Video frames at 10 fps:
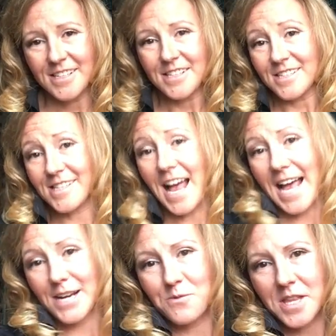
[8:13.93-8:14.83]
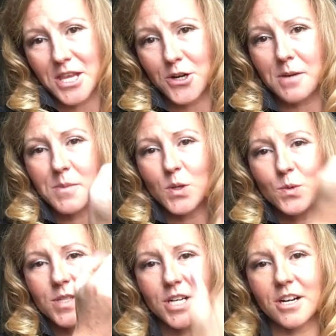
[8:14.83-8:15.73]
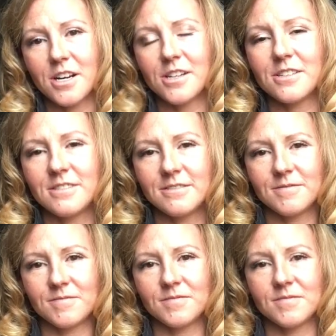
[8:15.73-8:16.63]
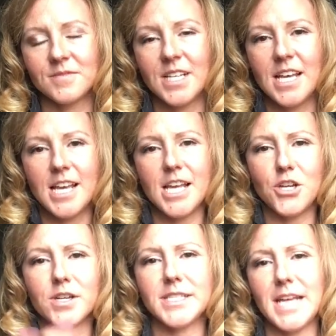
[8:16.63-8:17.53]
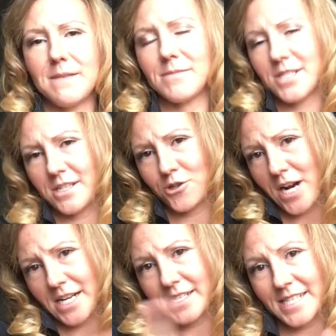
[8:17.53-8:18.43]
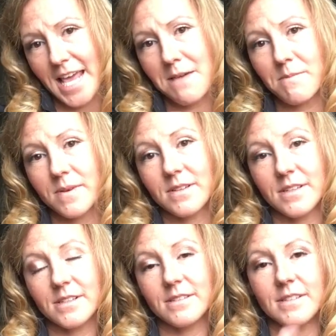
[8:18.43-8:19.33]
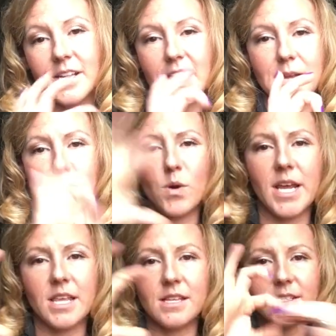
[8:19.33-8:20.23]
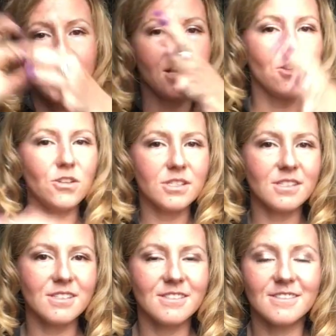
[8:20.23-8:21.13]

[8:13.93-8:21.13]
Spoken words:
side with your abuser in your attempts to try to escape and break the cycles?